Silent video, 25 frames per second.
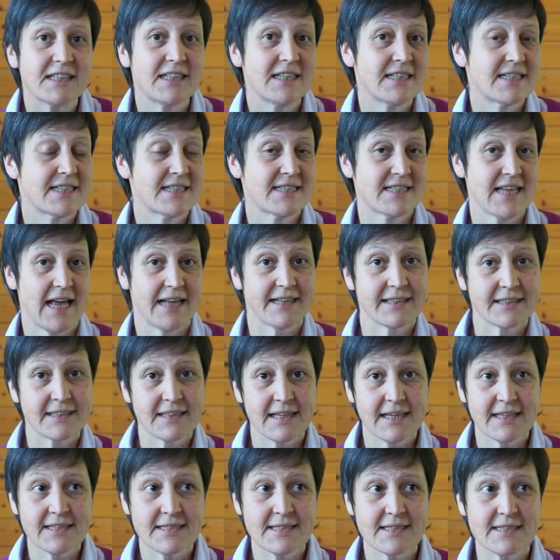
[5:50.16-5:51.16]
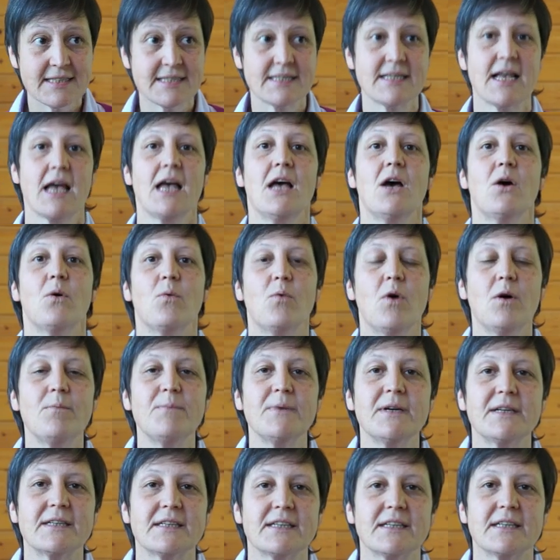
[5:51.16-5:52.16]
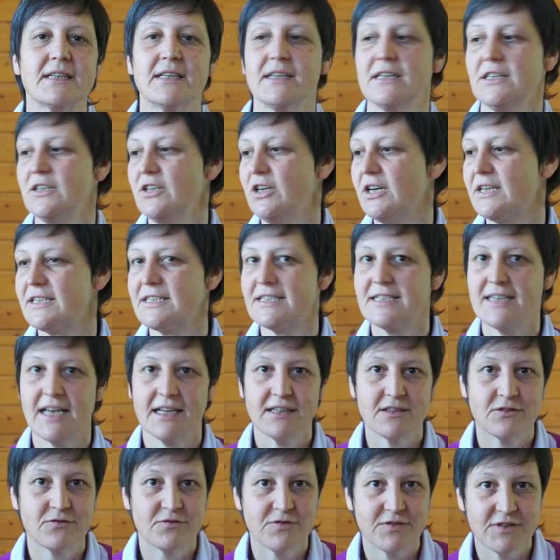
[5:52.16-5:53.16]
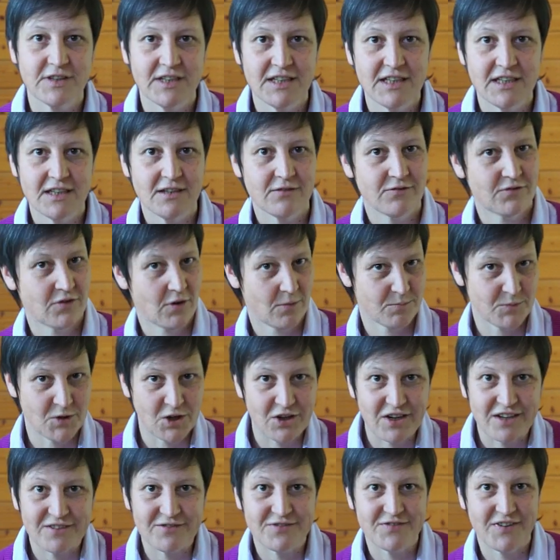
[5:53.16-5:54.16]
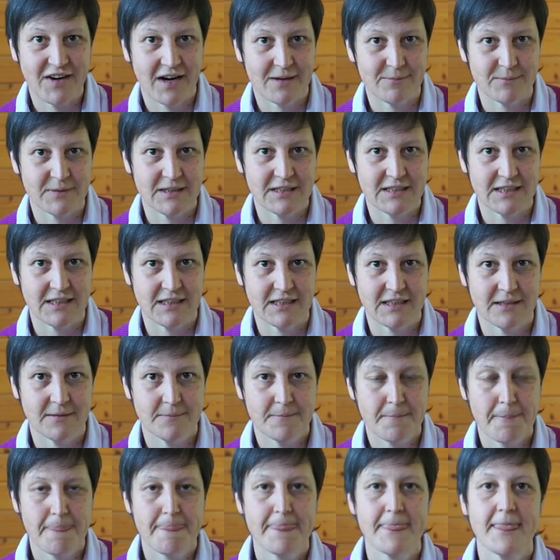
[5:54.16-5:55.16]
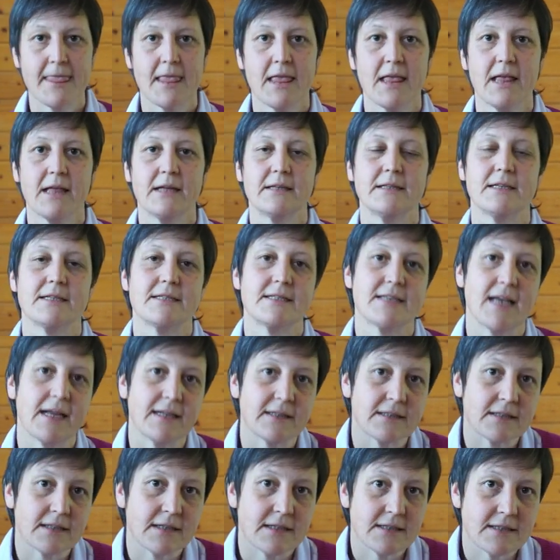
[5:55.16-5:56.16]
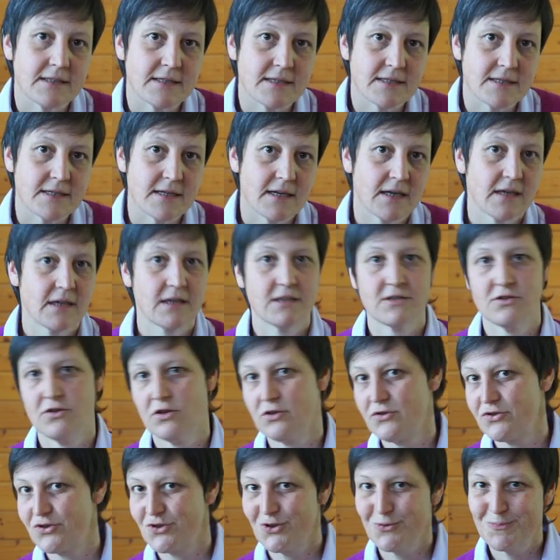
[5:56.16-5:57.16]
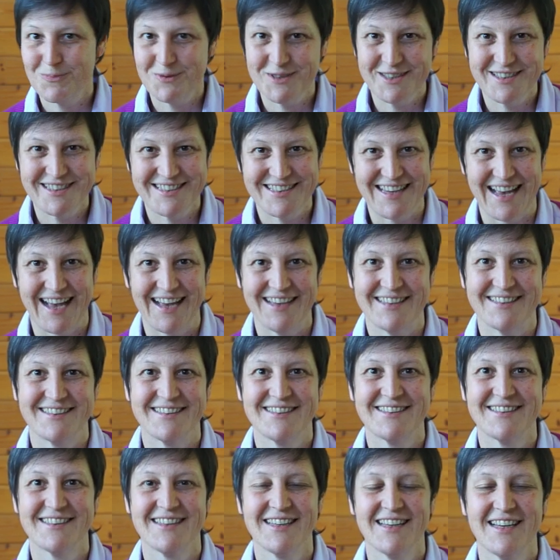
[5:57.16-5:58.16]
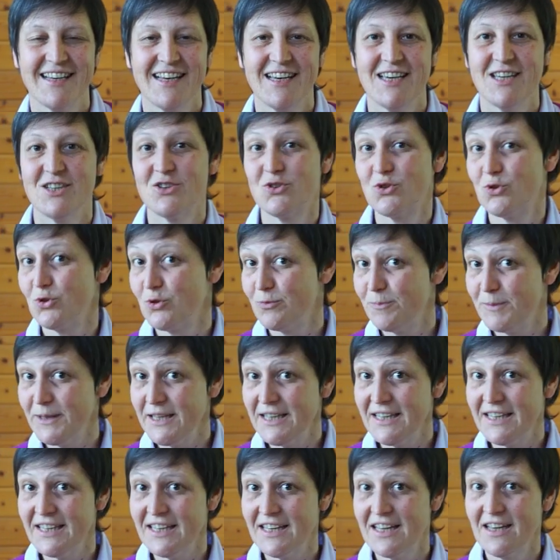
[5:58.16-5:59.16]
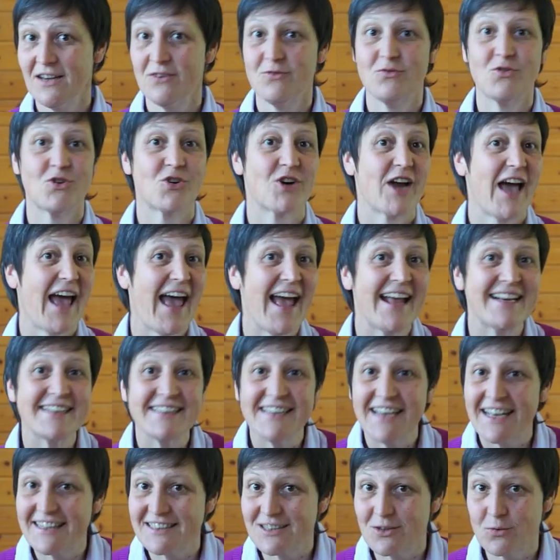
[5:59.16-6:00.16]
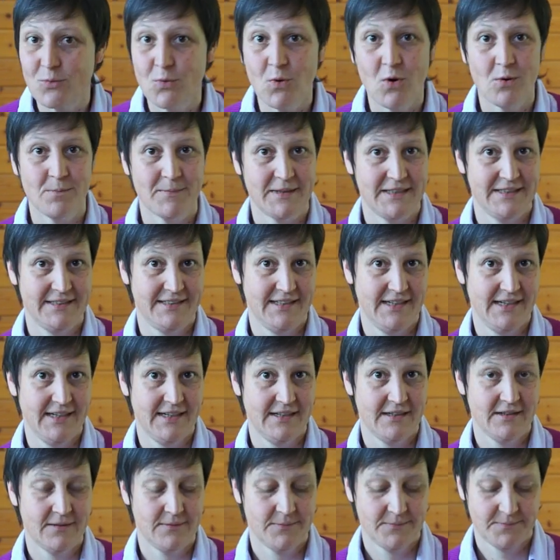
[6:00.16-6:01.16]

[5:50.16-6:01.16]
this sentence, woman, you are set free from your infirmity. The sentence is not so precise. It could be for any other woman there.